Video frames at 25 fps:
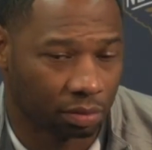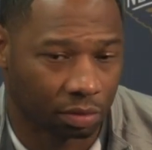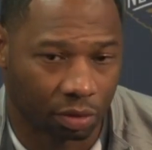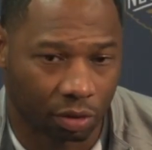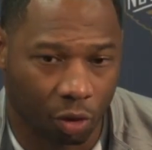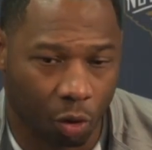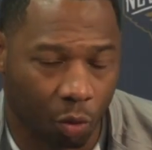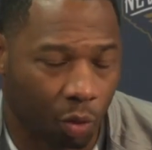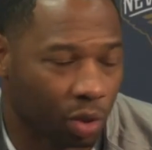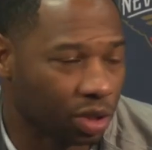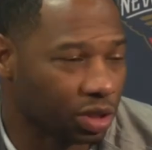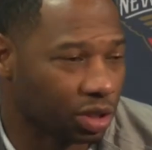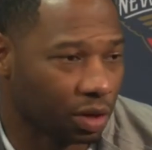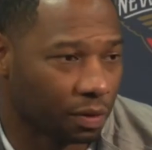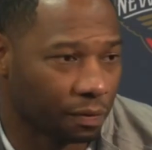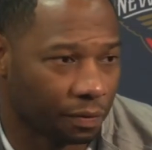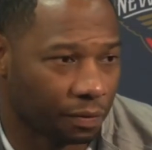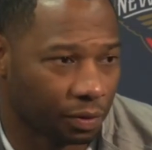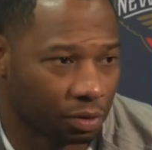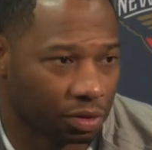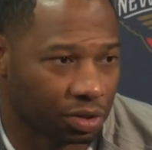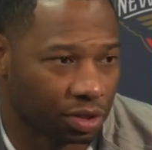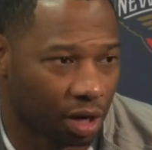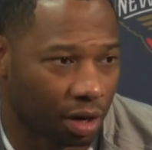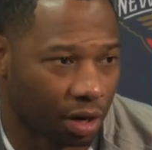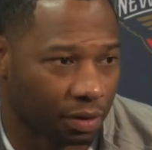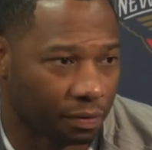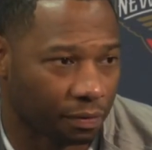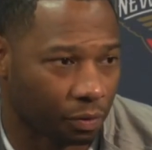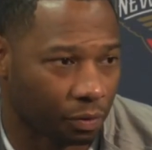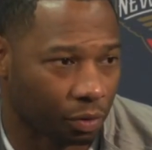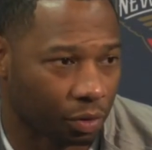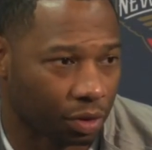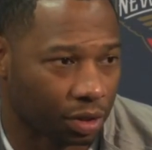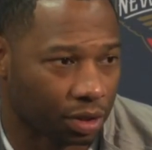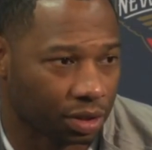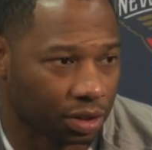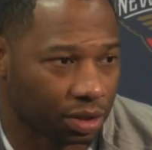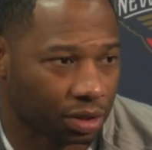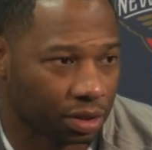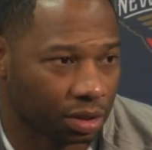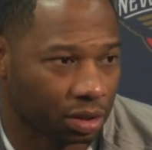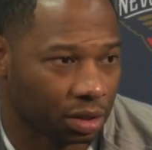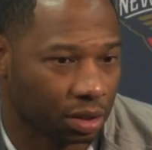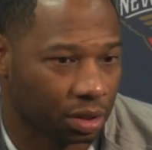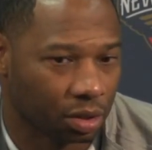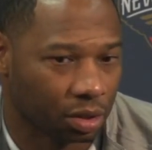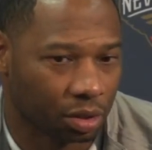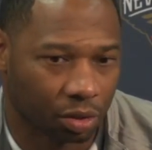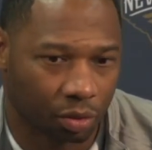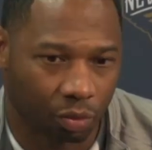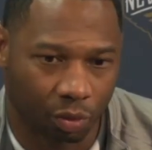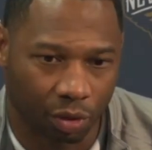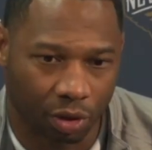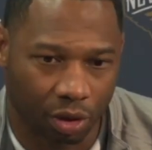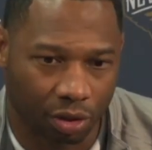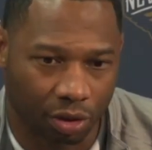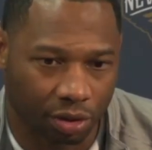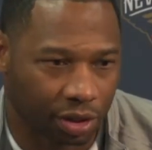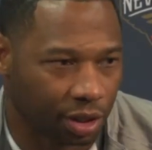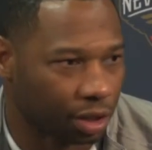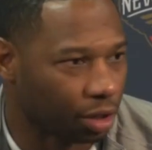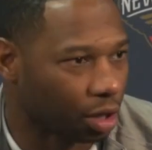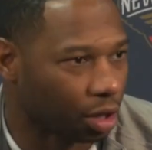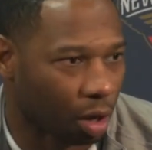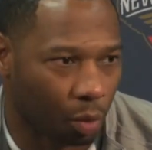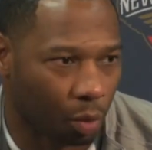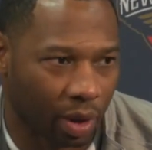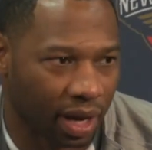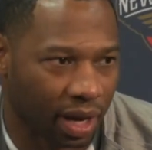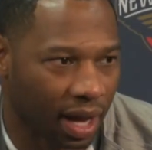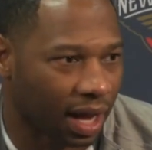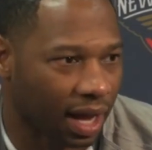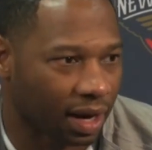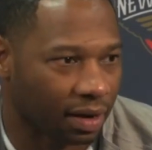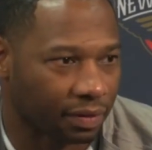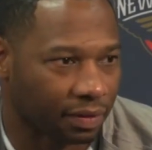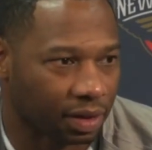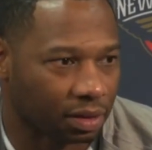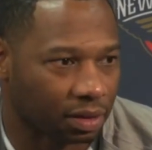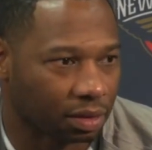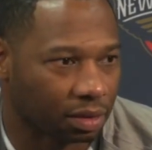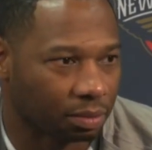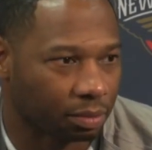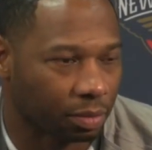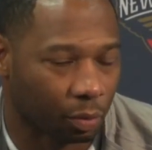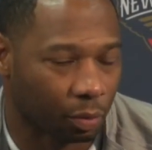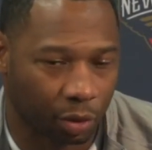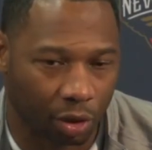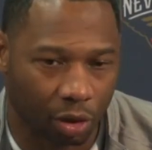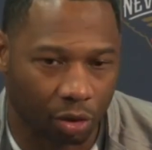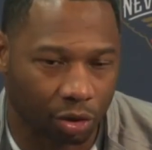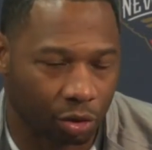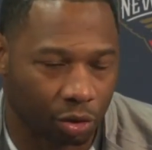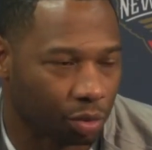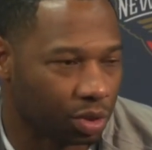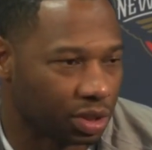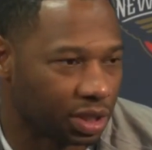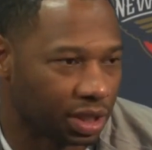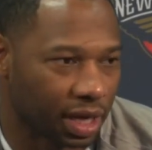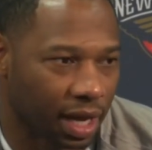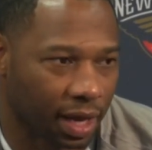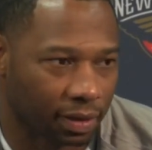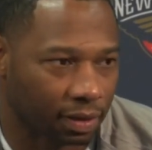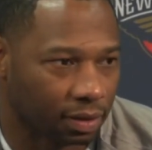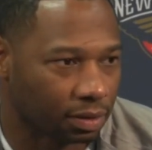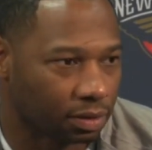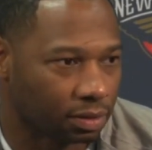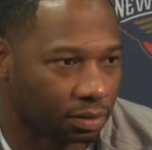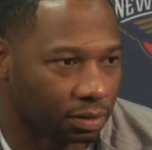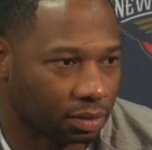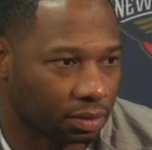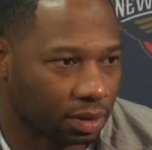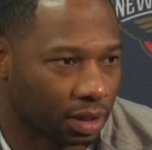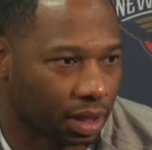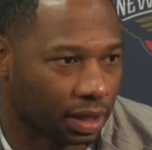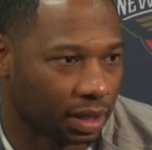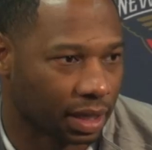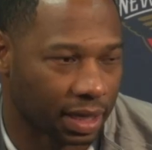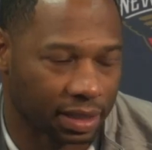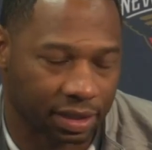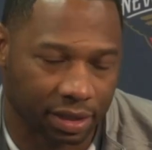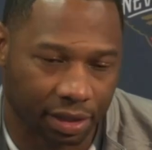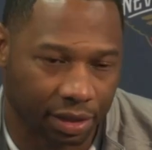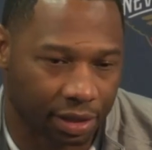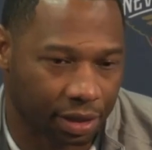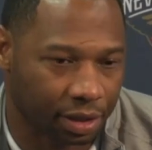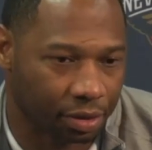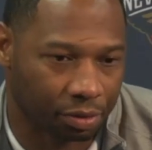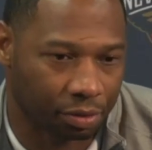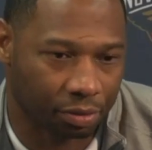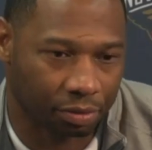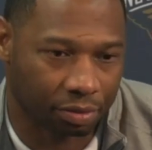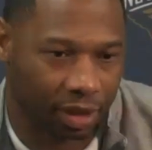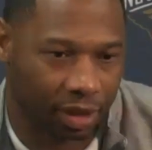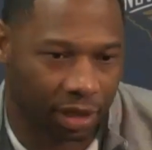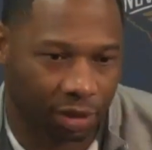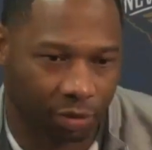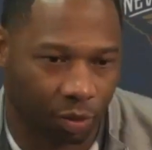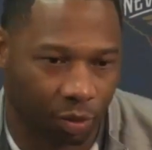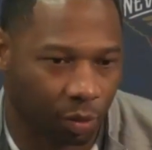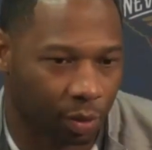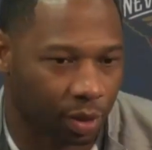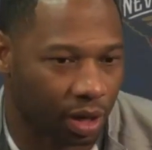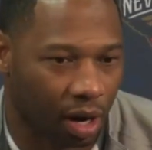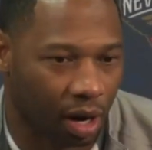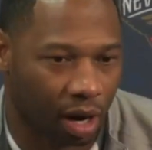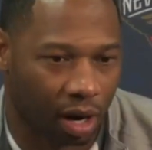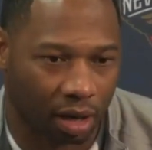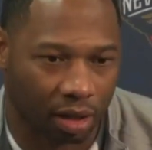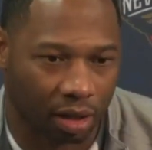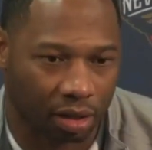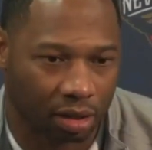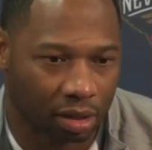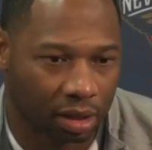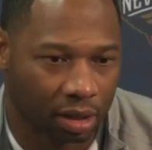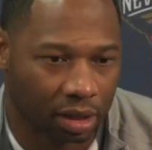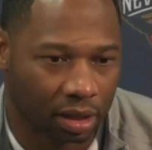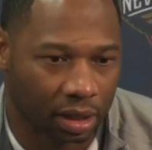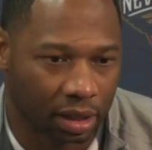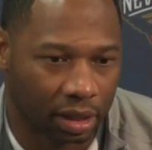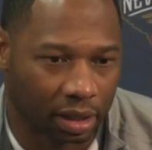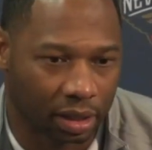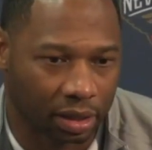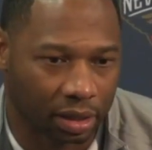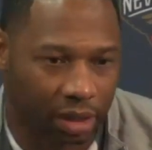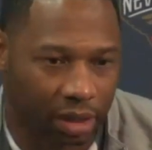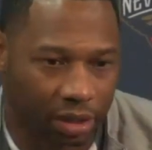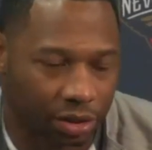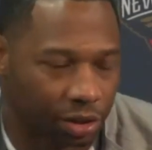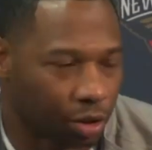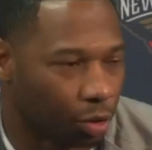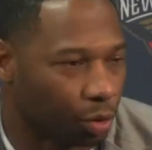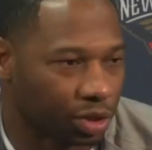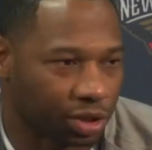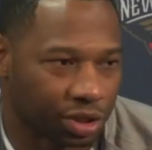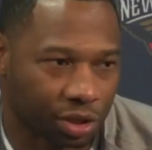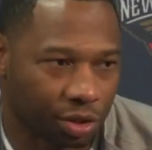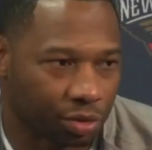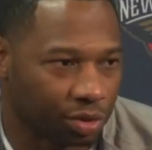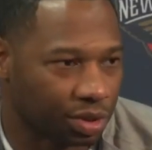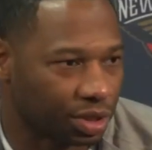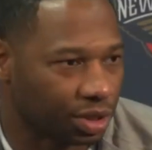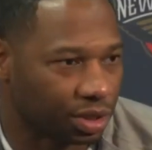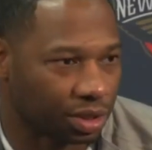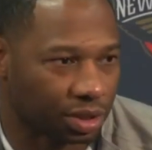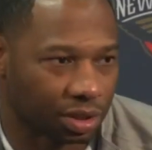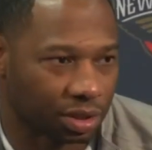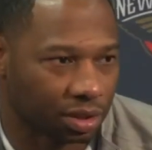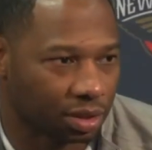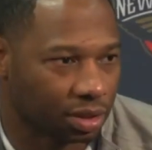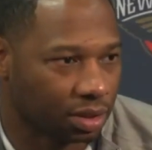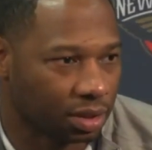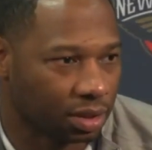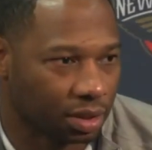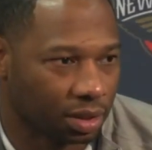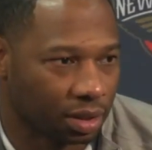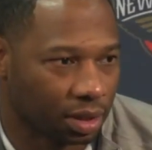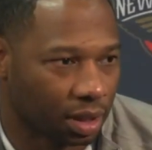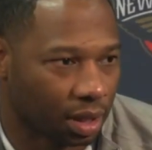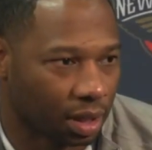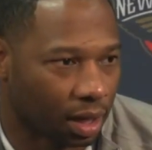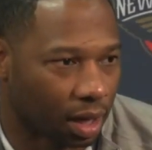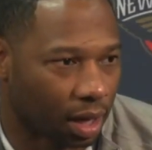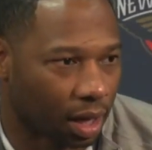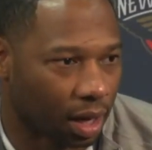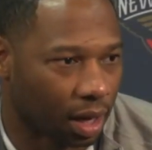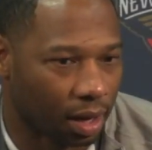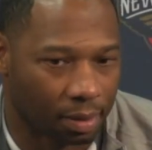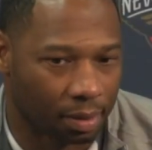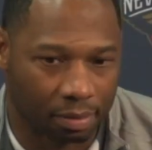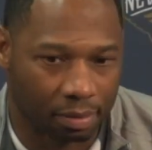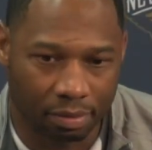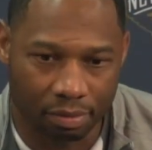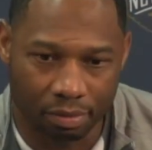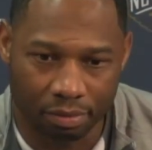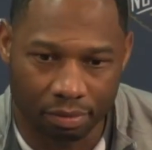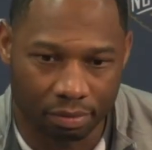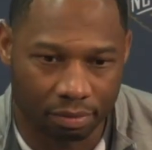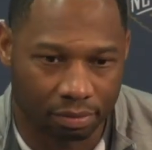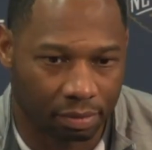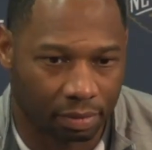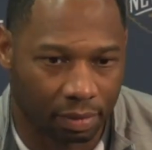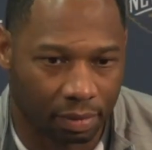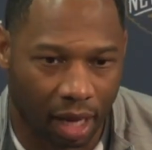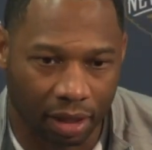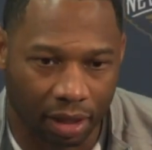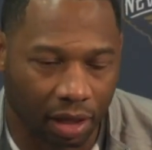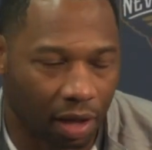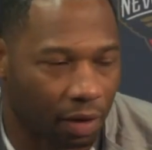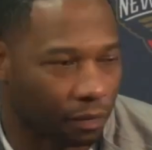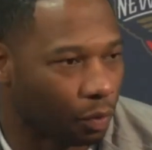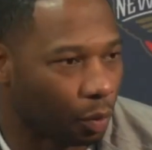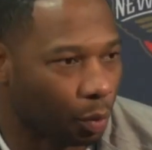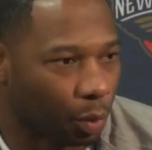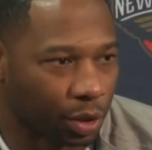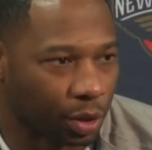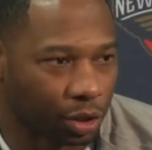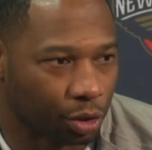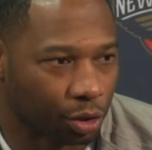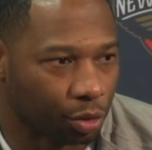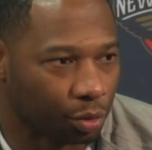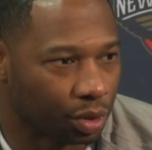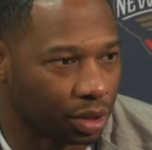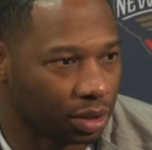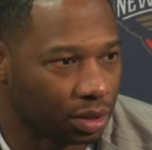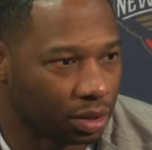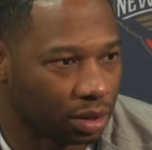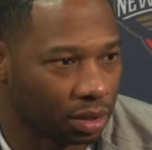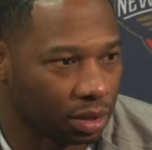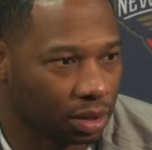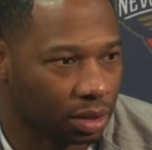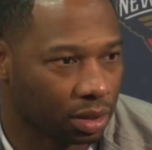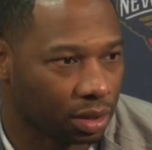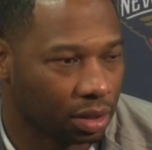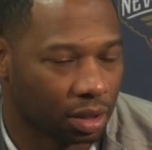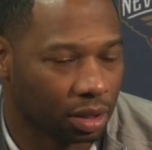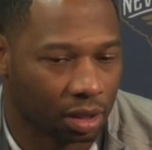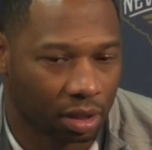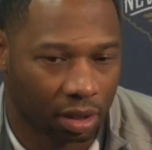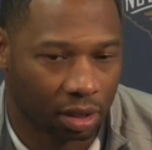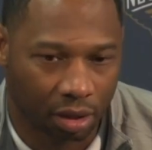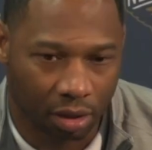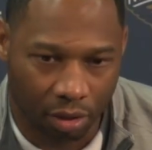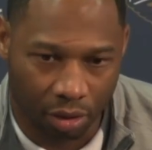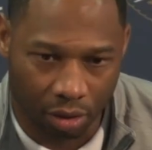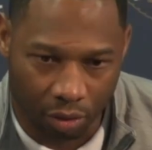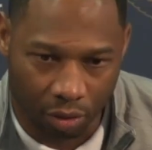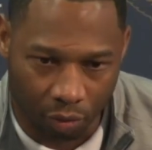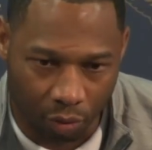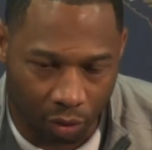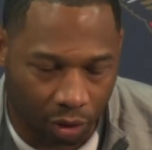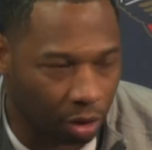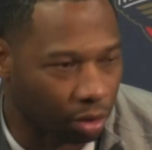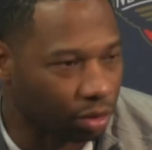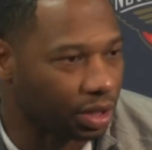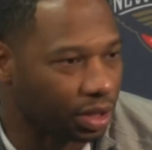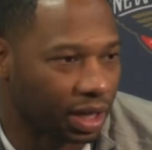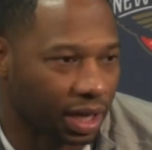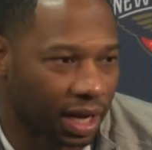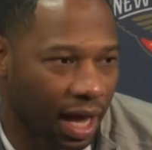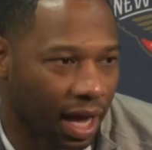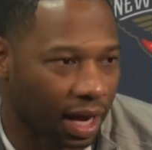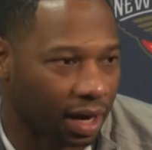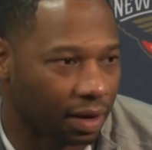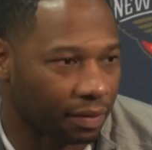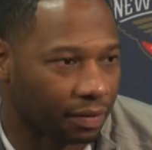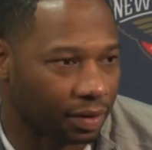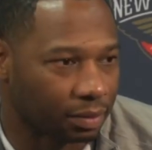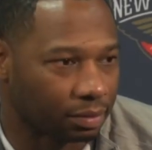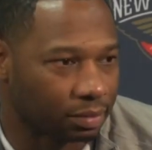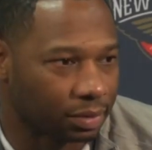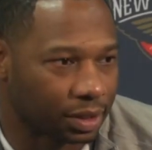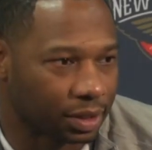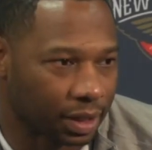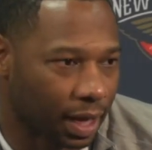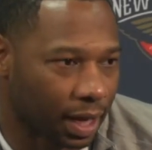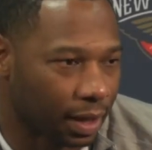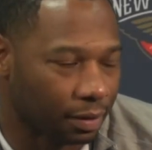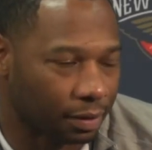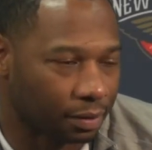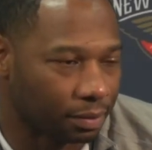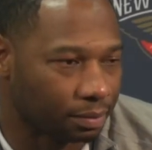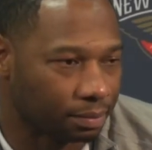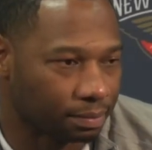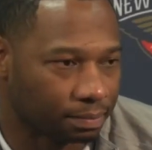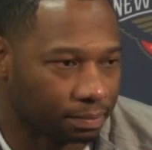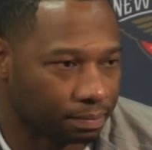No one's going to feel sorry for us. We're going to dig our way out of it, but we're going to do it together. And that's the deal. That's where we are. It's no excuses. I love what we're doing. We're going to dig out of it together.